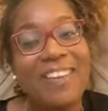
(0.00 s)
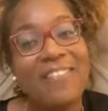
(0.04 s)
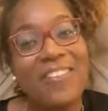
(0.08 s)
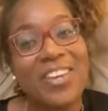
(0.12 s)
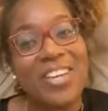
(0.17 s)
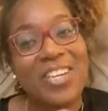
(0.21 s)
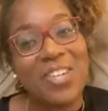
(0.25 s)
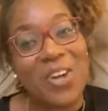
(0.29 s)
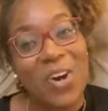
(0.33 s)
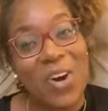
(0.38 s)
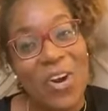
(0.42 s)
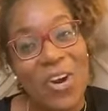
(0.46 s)

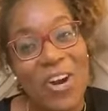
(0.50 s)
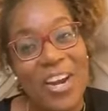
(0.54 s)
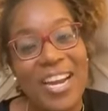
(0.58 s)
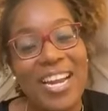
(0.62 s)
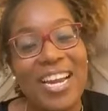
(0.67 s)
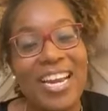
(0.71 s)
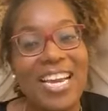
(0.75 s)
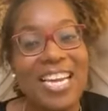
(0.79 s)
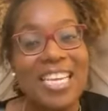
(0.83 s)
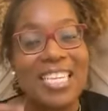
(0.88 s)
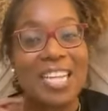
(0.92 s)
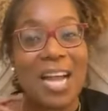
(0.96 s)

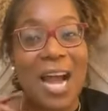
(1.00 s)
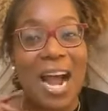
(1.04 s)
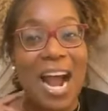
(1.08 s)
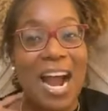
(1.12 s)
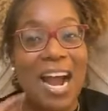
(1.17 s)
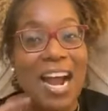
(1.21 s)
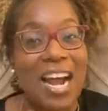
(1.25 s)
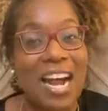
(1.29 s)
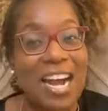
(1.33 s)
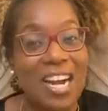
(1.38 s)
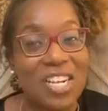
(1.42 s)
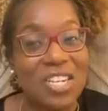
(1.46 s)
Victoria is
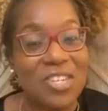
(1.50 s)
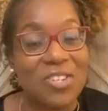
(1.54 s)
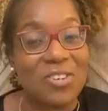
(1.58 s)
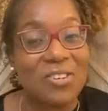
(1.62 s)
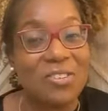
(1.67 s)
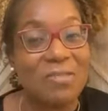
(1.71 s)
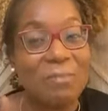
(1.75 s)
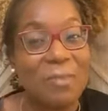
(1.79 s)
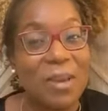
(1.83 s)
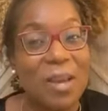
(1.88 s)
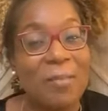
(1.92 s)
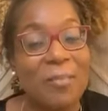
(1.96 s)
our
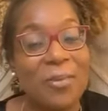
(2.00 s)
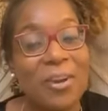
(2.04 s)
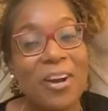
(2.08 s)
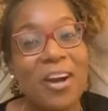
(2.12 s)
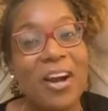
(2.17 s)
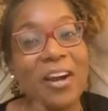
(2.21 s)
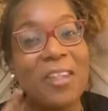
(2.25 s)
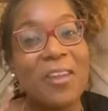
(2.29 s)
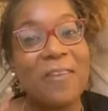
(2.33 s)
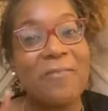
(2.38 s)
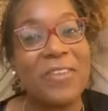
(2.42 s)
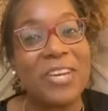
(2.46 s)
100th member
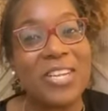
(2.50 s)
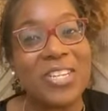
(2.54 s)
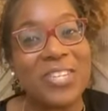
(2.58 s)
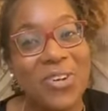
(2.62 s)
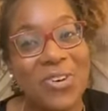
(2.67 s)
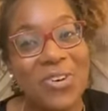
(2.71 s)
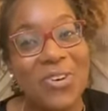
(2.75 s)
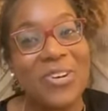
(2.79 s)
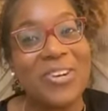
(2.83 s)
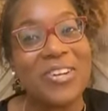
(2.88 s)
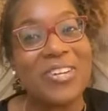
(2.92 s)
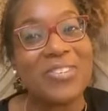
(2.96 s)
of the
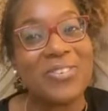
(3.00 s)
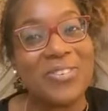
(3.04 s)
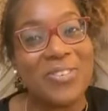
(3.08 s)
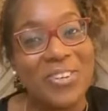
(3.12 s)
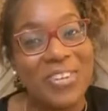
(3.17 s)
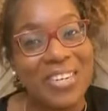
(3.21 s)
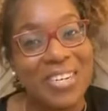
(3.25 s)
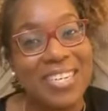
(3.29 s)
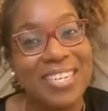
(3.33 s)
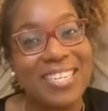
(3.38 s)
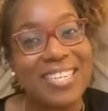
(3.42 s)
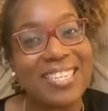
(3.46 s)
victorious
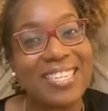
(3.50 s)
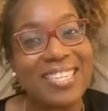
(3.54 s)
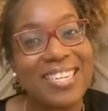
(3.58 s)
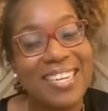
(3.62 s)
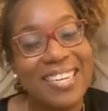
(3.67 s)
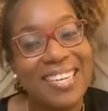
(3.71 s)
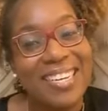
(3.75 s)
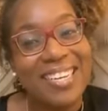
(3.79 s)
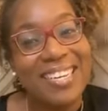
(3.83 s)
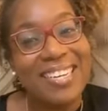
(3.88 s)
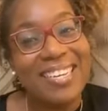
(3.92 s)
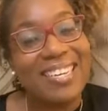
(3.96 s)
ones.
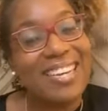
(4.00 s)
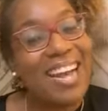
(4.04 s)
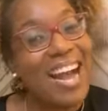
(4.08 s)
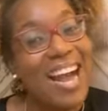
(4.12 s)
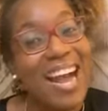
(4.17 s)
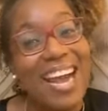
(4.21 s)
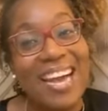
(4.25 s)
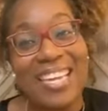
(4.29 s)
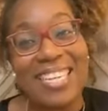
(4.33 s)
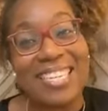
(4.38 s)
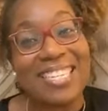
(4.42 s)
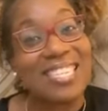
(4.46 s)

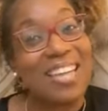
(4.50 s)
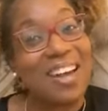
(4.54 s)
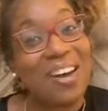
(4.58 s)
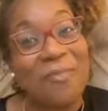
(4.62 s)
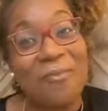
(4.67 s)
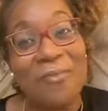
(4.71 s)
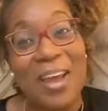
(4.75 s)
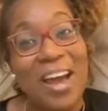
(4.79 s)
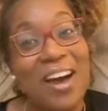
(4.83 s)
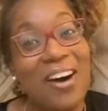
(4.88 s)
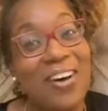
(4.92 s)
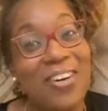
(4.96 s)
God is
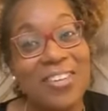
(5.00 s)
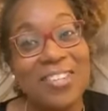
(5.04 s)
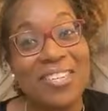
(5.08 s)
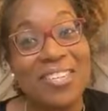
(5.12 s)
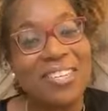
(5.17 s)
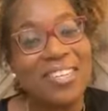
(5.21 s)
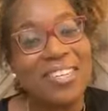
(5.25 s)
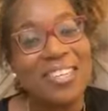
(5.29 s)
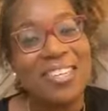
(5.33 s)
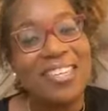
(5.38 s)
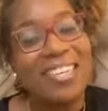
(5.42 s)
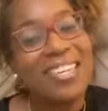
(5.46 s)
something else.
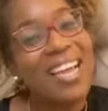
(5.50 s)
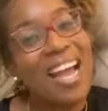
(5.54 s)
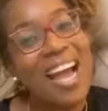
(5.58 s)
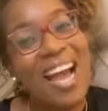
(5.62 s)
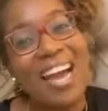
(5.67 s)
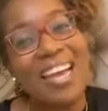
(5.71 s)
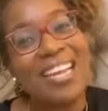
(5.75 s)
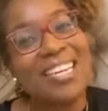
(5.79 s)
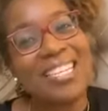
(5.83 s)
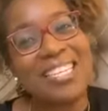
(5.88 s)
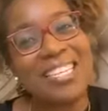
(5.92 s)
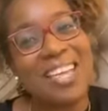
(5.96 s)

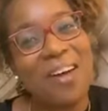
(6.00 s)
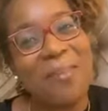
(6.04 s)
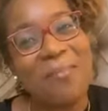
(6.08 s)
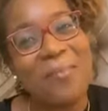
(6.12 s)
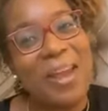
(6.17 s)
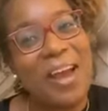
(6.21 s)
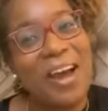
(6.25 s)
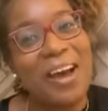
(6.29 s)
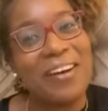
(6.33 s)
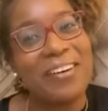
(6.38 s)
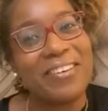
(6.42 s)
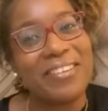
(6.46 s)
God is
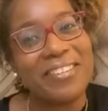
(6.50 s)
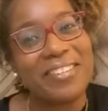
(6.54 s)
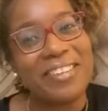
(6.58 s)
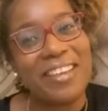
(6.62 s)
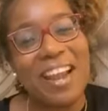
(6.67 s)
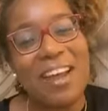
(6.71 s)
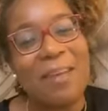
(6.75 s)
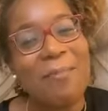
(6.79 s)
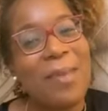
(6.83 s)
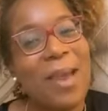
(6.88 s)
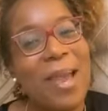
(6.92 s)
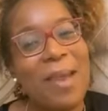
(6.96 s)
something else.
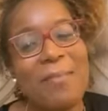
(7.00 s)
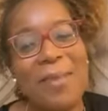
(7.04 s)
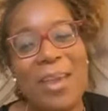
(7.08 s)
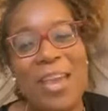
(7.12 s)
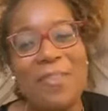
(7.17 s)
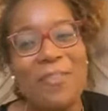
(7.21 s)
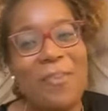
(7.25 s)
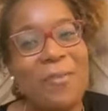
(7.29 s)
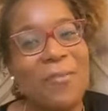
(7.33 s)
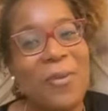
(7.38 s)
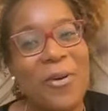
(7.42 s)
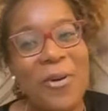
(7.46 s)
So that made
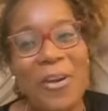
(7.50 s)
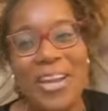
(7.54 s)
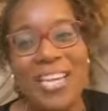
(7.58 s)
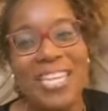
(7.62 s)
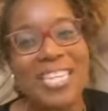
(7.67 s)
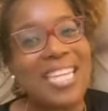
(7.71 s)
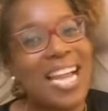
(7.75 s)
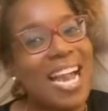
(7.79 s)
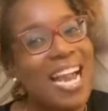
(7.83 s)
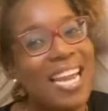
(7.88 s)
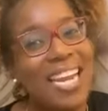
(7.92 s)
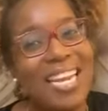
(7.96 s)
me even more
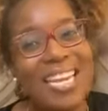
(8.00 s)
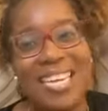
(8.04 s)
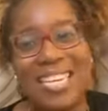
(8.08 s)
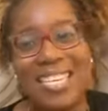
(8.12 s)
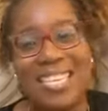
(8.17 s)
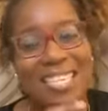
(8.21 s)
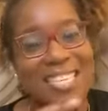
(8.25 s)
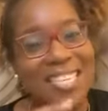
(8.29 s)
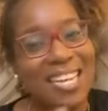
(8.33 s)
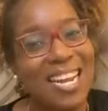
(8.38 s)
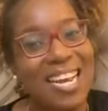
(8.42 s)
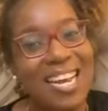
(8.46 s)
excited
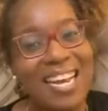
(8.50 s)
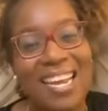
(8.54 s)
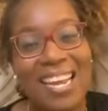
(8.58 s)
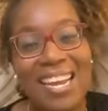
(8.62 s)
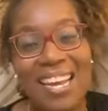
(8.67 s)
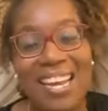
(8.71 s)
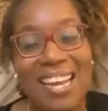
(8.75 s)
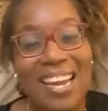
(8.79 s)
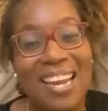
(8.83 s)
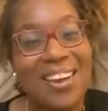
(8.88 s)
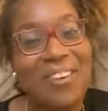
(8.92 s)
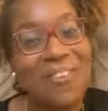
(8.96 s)
yesterday
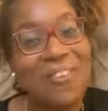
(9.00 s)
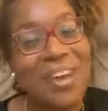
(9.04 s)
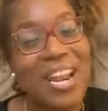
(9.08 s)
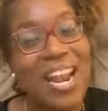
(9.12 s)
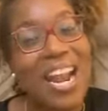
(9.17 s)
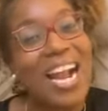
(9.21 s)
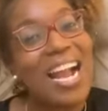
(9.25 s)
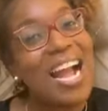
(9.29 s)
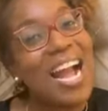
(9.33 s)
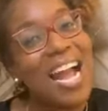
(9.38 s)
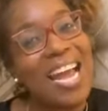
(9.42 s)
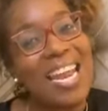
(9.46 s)
when
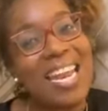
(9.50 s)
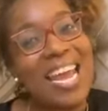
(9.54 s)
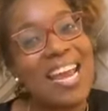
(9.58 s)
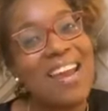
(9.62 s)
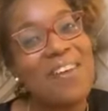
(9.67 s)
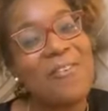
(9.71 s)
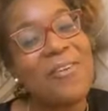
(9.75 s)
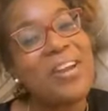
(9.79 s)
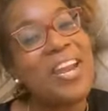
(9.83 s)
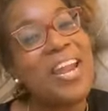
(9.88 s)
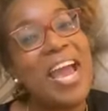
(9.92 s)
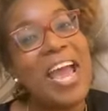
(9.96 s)

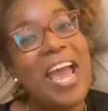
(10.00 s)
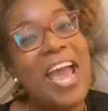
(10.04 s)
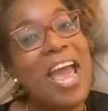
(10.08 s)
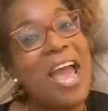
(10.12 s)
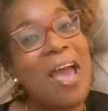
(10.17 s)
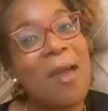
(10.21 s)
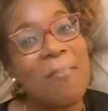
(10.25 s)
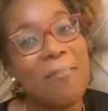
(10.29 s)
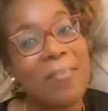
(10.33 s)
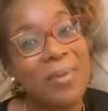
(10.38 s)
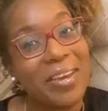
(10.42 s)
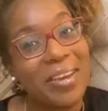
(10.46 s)
that
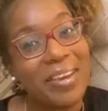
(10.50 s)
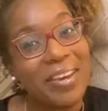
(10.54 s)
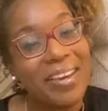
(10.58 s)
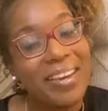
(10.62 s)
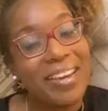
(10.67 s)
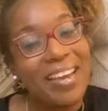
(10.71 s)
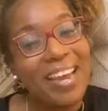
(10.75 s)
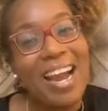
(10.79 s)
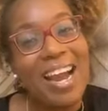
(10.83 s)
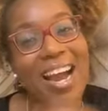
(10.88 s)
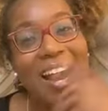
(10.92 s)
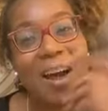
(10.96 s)
happened.
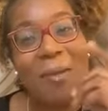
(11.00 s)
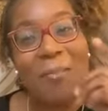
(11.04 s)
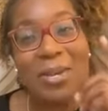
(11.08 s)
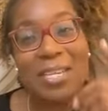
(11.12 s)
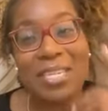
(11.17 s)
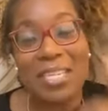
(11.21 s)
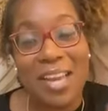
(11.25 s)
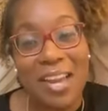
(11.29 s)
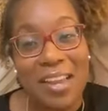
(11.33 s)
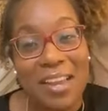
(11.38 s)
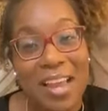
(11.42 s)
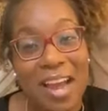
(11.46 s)
I'm
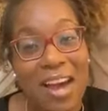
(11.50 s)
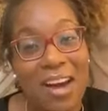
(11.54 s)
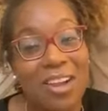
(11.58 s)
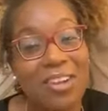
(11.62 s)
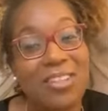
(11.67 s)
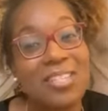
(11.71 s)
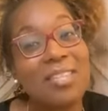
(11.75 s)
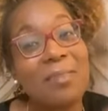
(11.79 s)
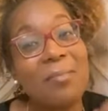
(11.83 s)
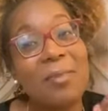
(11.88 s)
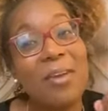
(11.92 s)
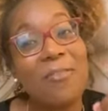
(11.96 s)
going to tell
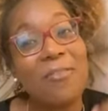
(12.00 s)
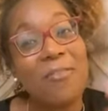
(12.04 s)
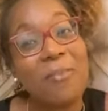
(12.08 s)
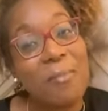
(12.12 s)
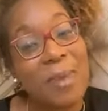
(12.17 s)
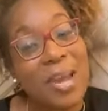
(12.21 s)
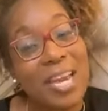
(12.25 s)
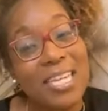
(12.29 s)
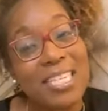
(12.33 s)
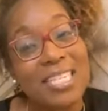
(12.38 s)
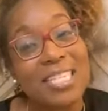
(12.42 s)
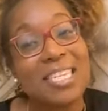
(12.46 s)
y'all some
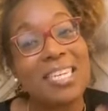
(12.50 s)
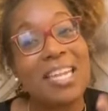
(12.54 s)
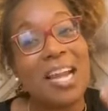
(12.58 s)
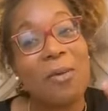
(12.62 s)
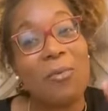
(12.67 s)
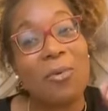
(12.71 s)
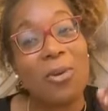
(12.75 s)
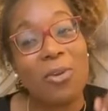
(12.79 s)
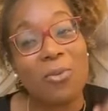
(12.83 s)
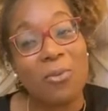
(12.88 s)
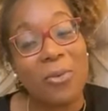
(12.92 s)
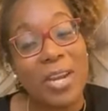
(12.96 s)
information. I
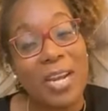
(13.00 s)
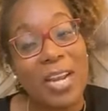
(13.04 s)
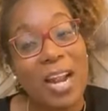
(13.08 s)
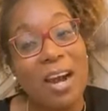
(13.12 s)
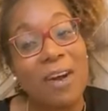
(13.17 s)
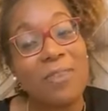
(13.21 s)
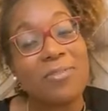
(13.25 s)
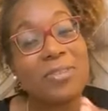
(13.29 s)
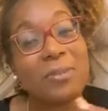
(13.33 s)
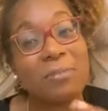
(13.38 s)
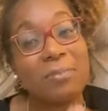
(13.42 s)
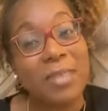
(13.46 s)
want to read
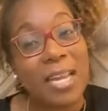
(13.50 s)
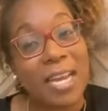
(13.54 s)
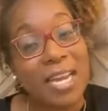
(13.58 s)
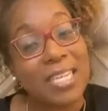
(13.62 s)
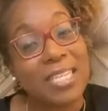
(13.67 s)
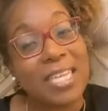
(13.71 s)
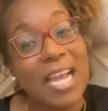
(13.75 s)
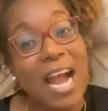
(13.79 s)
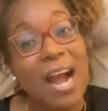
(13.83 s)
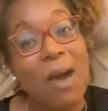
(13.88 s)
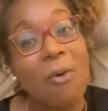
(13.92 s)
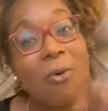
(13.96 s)
off some
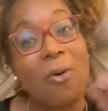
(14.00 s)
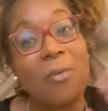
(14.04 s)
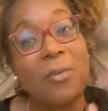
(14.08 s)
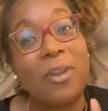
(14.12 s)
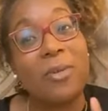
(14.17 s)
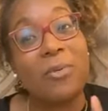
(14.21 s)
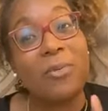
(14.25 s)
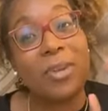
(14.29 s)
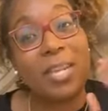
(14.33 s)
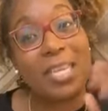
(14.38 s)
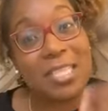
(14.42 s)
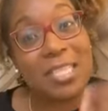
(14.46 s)
things God want me
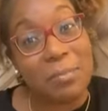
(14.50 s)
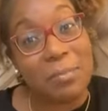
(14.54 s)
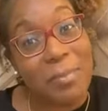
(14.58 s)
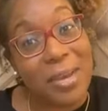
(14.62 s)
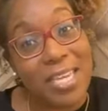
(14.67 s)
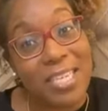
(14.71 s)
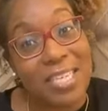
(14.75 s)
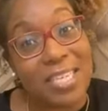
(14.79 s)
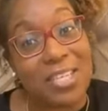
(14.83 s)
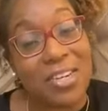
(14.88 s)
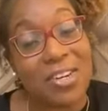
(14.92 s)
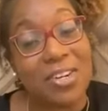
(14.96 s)
to release a
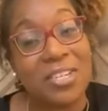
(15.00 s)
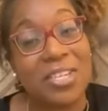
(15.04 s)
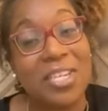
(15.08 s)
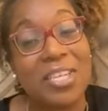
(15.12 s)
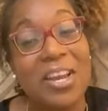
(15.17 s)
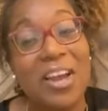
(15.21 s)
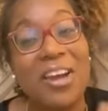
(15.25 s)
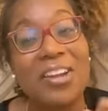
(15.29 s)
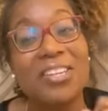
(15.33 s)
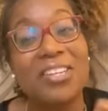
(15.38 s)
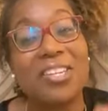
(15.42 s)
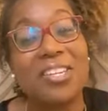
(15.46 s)
message on to
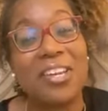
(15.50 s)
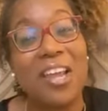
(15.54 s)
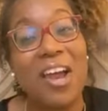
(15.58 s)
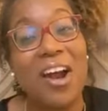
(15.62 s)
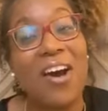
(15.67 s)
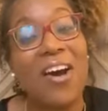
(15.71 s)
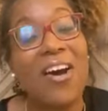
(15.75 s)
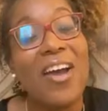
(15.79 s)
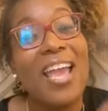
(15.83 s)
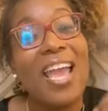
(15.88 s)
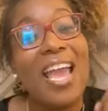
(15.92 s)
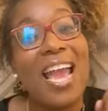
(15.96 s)

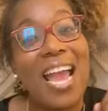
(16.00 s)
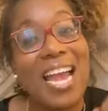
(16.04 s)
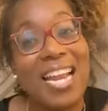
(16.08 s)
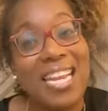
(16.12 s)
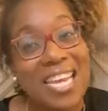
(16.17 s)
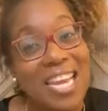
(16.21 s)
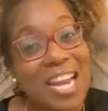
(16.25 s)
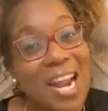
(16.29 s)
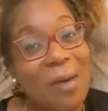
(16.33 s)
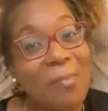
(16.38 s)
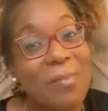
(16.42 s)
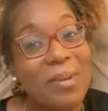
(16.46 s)
y'all. And
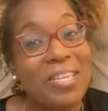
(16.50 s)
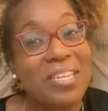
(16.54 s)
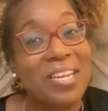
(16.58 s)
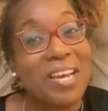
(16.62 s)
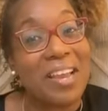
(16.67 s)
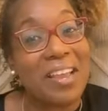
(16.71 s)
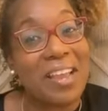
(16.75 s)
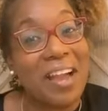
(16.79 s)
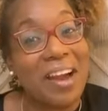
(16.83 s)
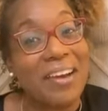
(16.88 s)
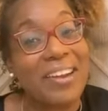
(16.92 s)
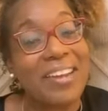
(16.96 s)
then I'm going to
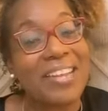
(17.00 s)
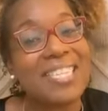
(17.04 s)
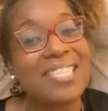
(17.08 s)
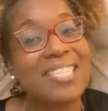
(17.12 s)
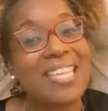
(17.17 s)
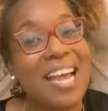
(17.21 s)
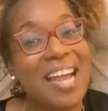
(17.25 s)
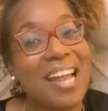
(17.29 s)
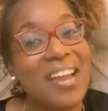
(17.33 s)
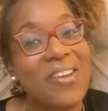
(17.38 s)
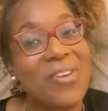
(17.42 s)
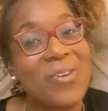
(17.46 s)
tell y'all the
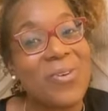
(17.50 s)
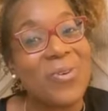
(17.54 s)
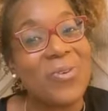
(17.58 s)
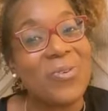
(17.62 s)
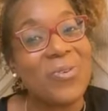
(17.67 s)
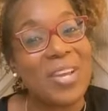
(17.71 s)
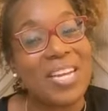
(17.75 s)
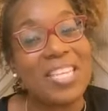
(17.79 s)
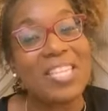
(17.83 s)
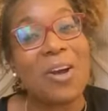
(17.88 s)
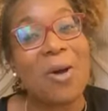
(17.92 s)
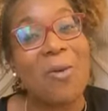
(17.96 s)
exciting
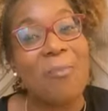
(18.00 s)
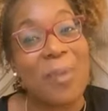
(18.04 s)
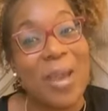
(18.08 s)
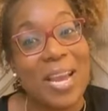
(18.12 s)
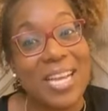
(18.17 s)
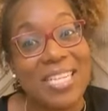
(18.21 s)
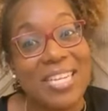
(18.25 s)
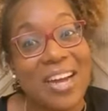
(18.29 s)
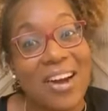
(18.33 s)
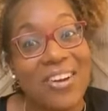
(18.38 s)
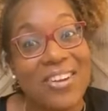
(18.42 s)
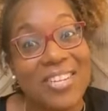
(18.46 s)
news. That's going to
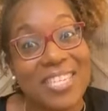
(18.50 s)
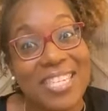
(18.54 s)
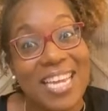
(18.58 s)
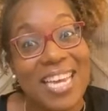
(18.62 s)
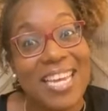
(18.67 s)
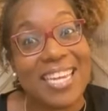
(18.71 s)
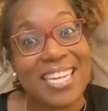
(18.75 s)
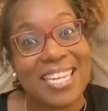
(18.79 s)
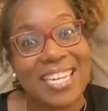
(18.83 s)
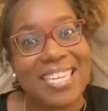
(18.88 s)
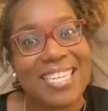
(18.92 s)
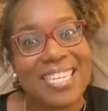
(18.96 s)
bait y'all to
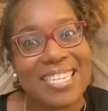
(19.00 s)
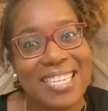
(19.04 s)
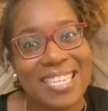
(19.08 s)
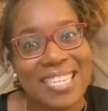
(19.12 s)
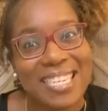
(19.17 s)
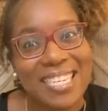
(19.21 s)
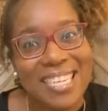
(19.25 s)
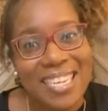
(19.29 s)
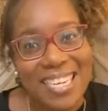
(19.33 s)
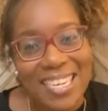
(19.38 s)
stay to listen.